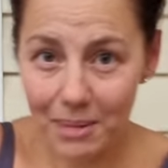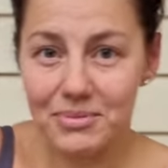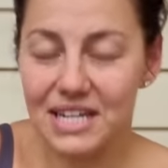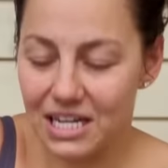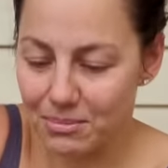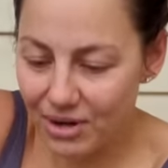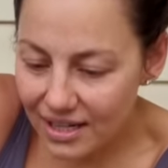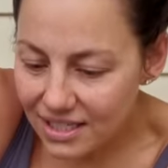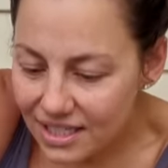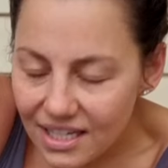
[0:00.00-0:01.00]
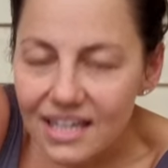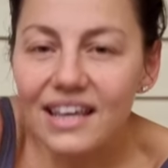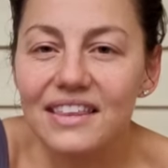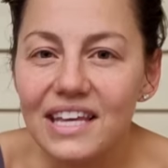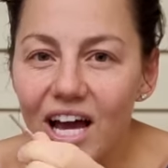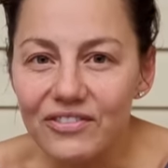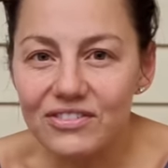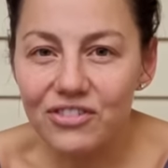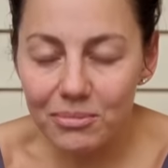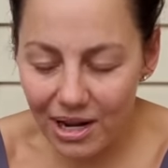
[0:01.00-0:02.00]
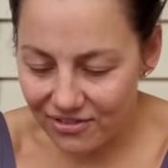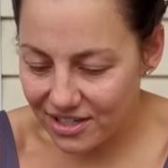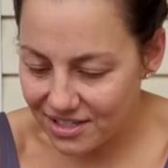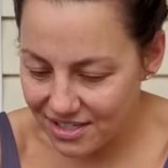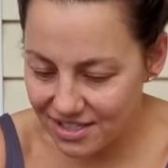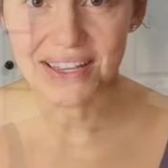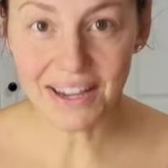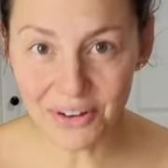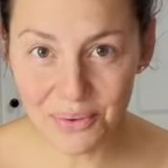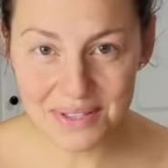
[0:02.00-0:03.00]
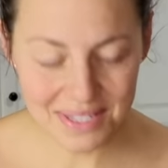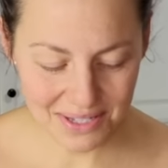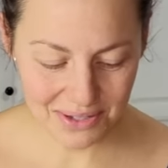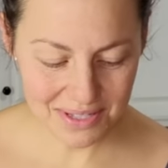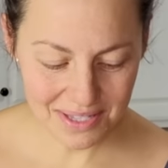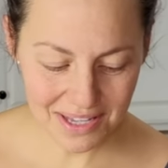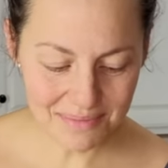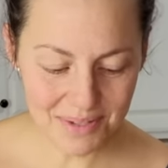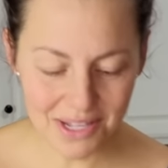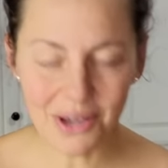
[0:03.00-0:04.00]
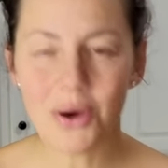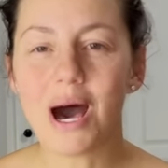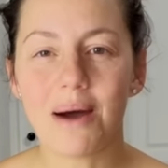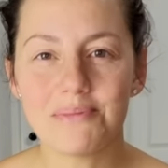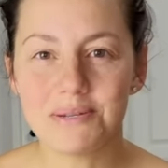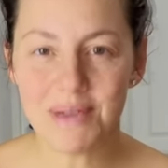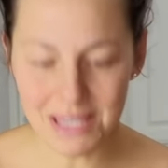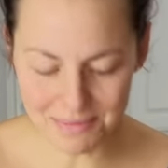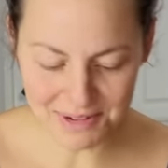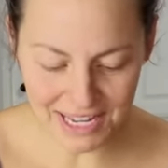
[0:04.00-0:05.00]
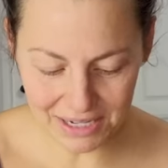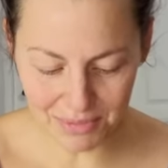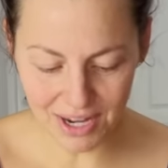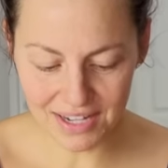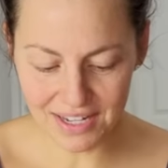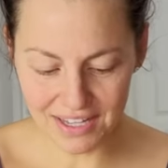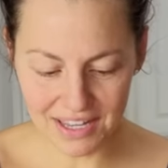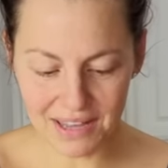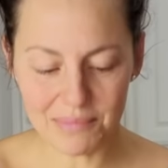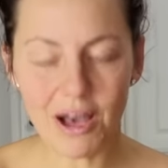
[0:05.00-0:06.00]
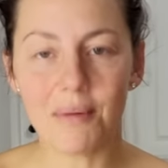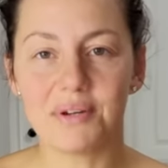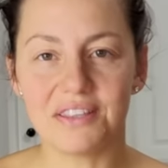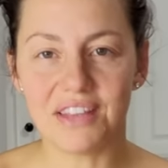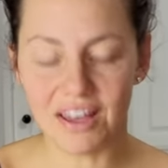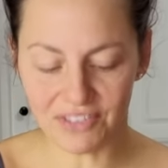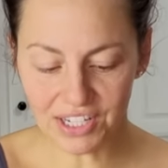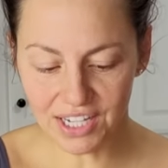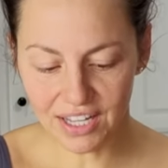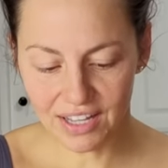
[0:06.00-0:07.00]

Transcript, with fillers: banana bread in the oven for breakfast. Everyone's still asleep, so I'm gonna make the banana bread and pop it in the oven